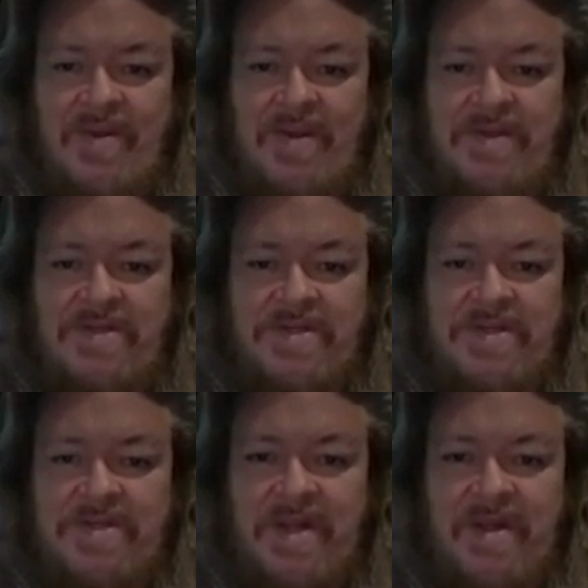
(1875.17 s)
In
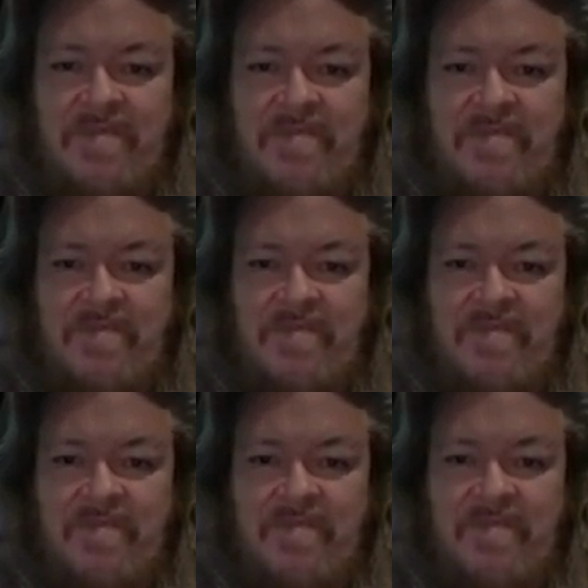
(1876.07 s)
Jesus' name.
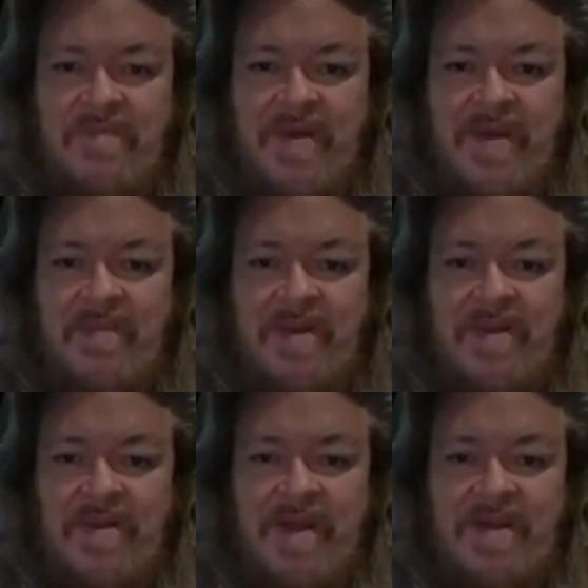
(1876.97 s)

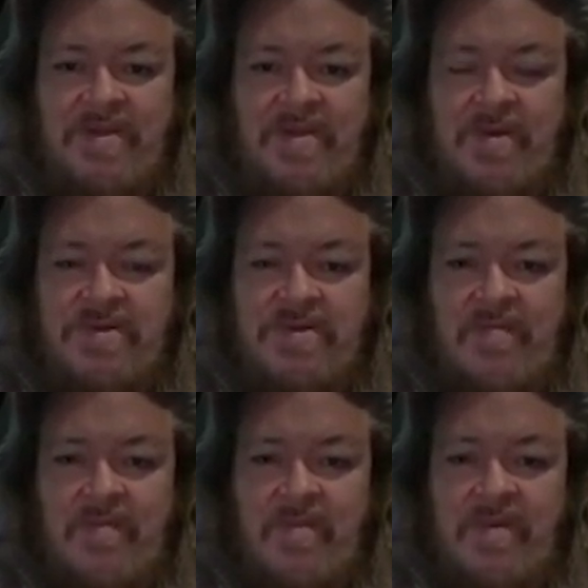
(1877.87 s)
Amen. Thank you so much,
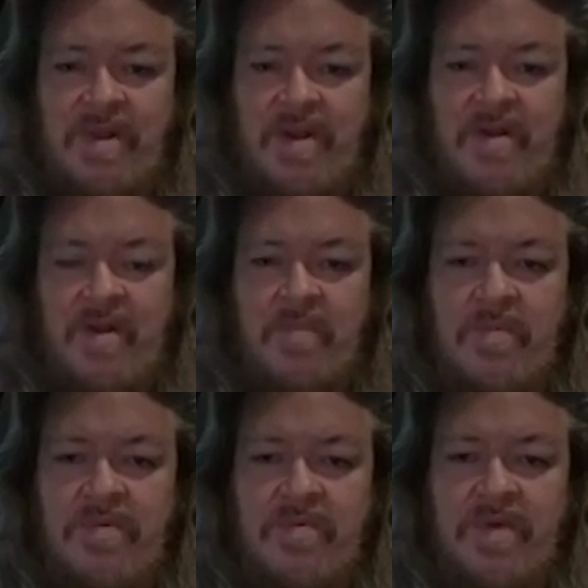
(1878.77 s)
John, for putting that on. You can
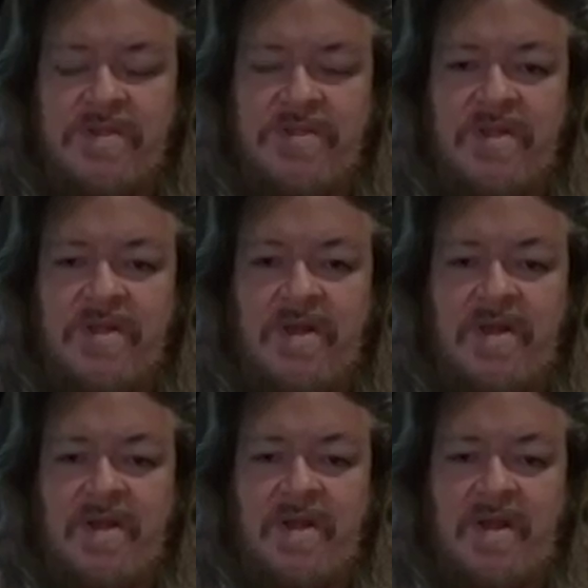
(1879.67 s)
put the rest
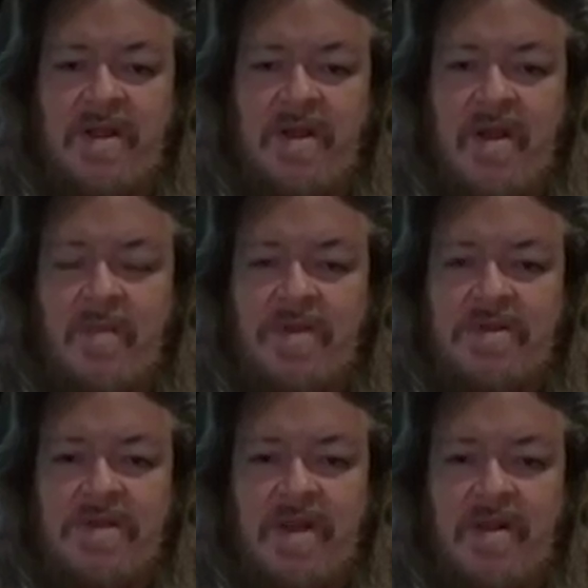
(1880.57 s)
in the
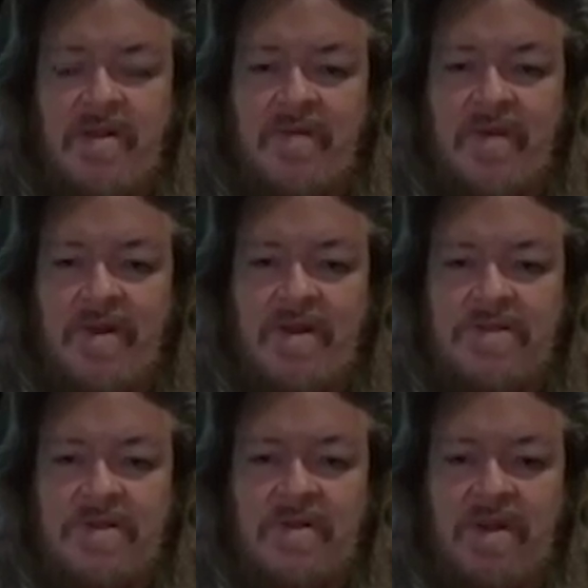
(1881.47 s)
comments. I love you, and I'll
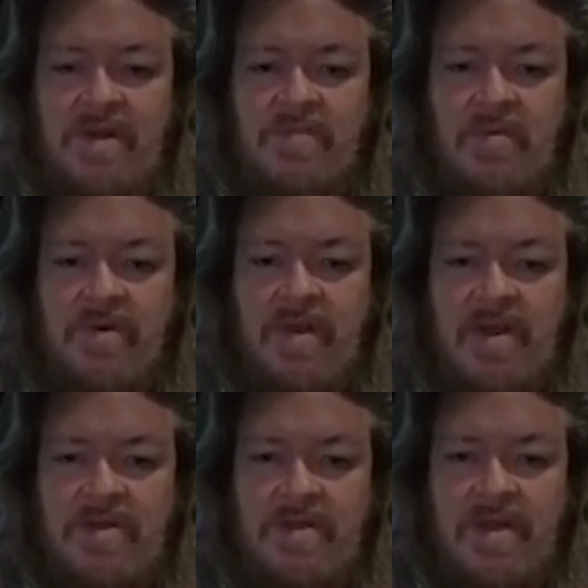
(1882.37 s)
see you on the next
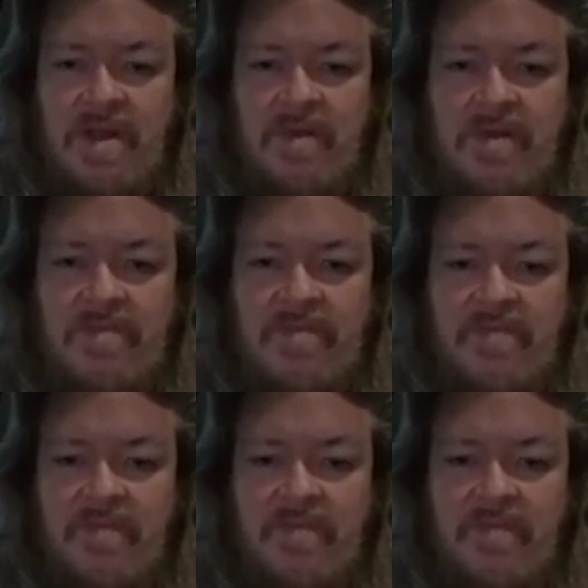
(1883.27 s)
broadcast. Amen.